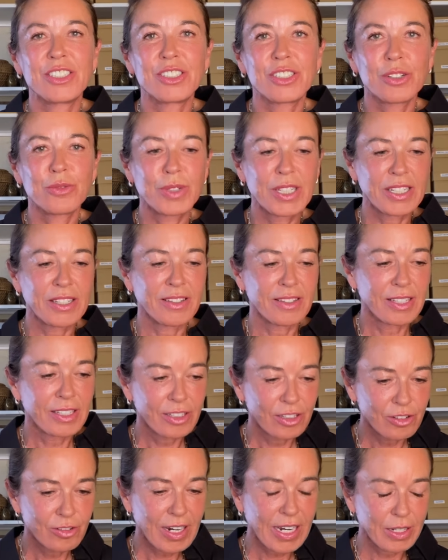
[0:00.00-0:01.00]
So we can think,
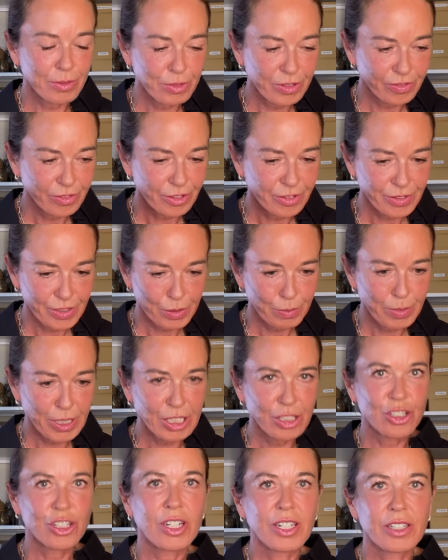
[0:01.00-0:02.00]
great, we've got this big
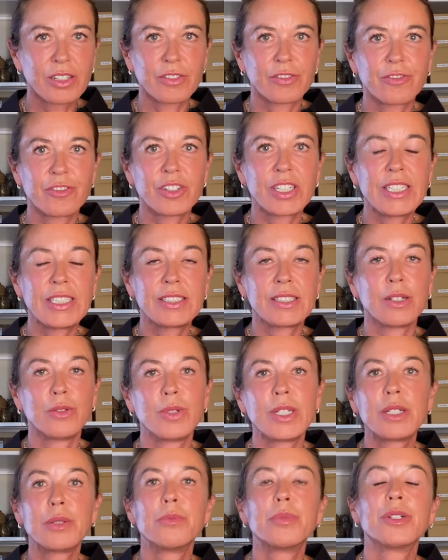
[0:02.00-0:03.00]
chunk of freezer, we
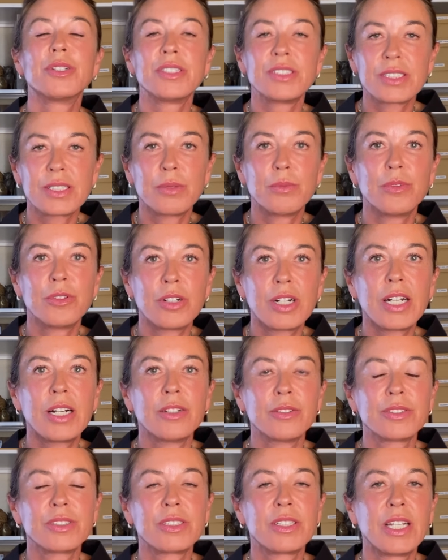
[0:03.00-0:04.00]
can put it somewhere
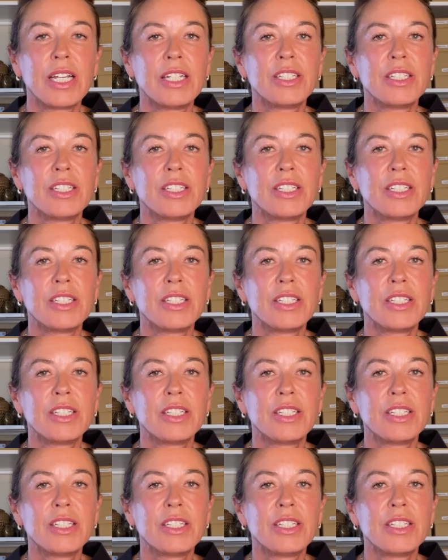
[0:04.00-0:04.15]
else.